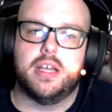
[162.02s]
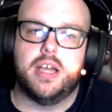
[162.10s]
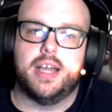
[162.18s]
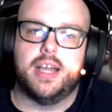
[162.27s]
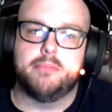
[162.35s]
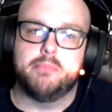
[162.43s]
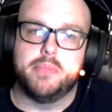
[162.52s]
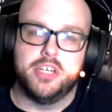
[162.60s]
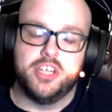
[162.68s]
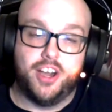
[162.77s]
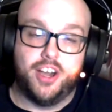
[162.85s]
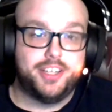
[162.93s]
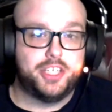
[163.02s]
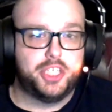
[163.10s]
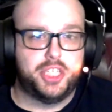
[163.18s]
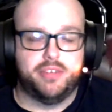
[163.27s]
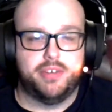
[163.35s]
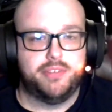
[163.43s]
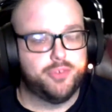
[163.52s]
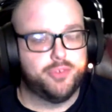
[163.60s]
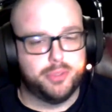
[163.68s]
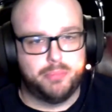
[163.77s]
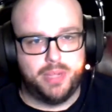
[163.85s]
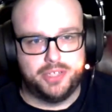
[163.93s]
I am not cheering for
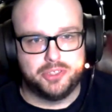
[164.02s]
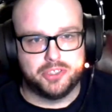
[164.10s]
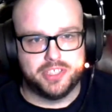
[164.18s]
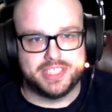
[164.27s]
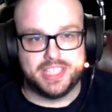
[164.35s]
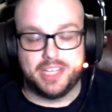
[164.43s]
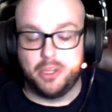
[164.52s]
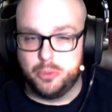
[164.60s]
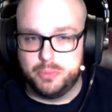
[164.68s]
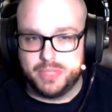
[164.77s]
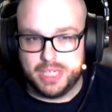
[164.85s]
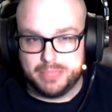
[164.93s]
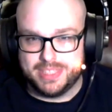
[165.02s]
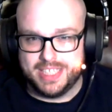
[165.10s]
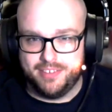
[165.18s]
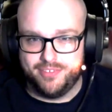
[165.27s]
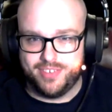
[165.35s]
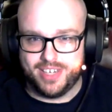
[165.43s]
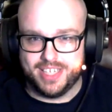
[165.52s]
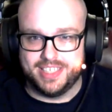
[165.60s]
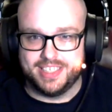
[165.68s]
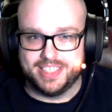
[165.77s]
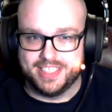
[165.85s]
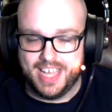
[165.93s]
the Patriots. I hope James
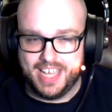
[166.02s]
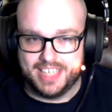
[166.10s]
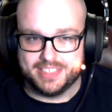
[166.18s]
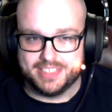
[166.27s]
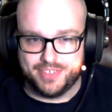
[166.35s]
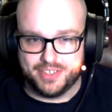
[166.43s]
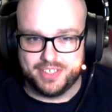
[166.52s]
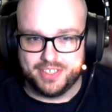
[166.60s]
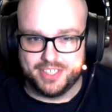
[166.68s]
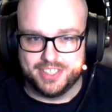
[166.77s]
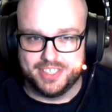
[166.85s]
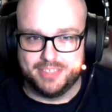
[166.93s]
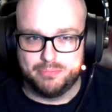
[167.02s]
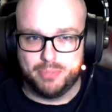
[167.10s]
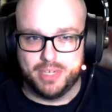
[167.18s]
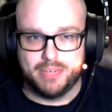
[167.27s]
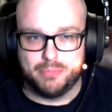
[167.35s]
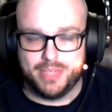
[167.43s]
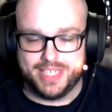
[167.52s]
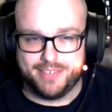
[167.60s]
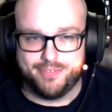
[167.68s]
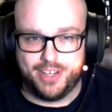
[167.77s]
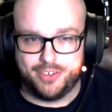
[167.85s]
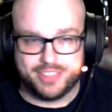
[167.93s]
Devlin has a very good, but being a
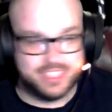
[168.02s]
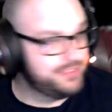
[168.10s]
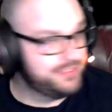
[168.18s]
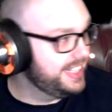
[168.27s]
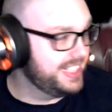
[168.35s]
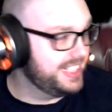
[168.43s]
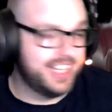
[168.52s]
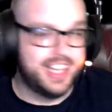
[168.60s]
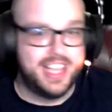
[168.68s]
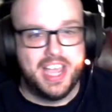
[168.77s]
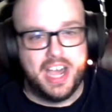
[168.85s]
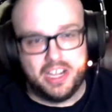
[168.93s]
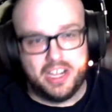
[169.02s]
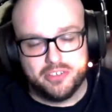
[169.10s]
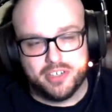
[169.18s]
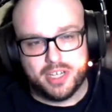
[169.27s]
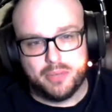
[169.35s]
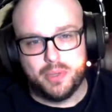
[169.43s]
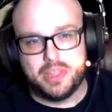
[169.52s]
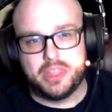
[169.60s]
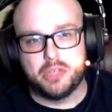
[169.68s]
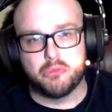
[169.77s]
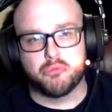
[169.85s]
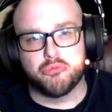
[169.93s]
Falcons fan, I really want
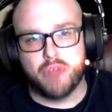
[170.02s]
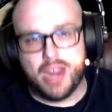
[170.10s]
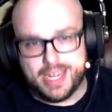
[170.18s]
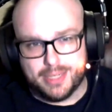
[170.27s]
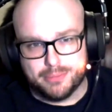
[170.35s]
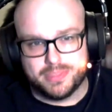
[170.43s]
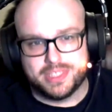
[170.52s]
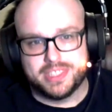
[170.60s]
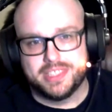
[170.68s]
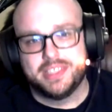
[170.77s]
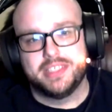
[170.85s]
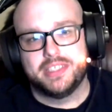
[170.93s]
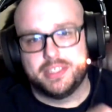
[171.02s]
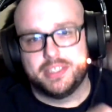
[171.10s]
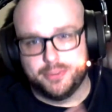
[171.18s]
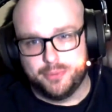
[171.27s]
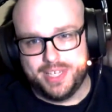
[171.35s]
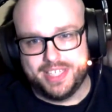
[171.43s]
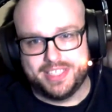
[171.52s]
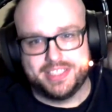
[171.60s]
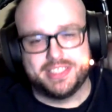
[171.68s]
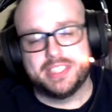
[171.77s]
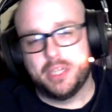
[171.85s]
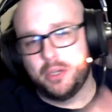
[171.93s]
the Rams to win.
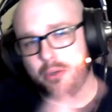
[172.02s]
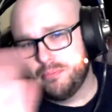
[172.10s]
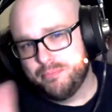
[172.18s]
So,